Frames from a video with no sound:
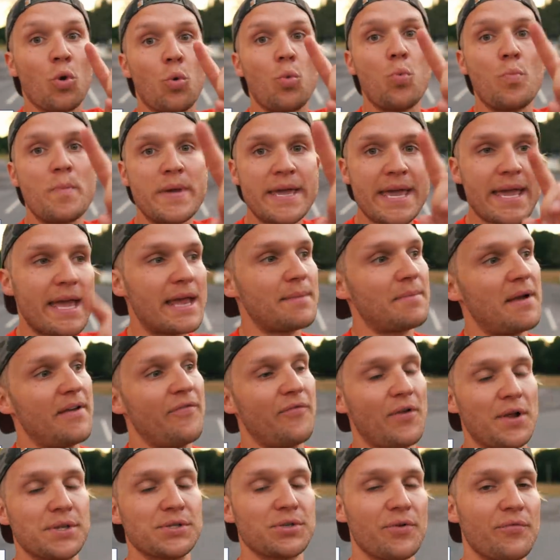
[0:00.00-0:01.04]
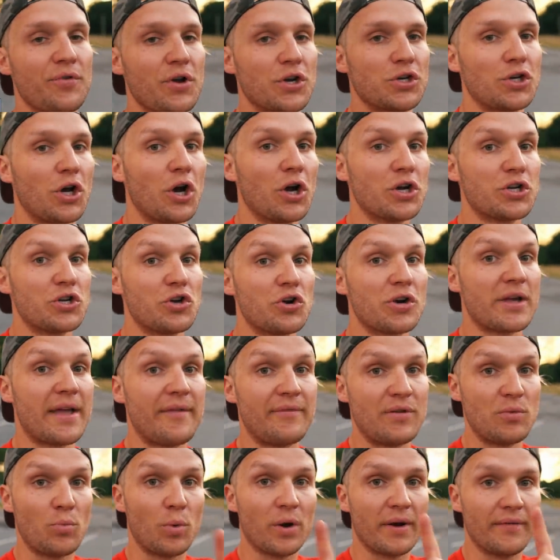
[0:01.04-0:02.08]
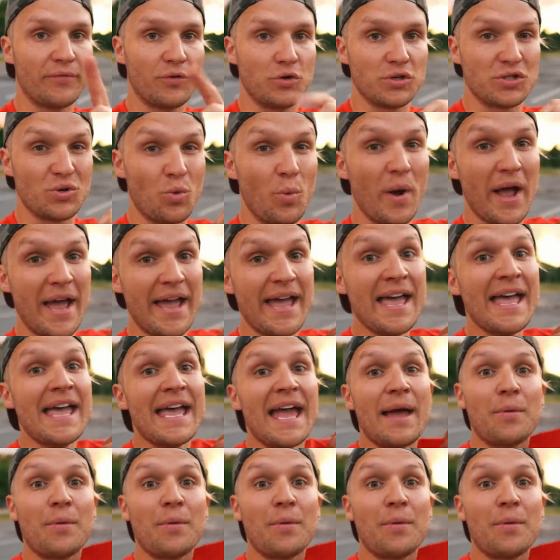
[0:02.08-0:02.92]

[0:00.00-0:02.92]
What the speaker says: Me and my friends over at Dogrta are giving one of those away.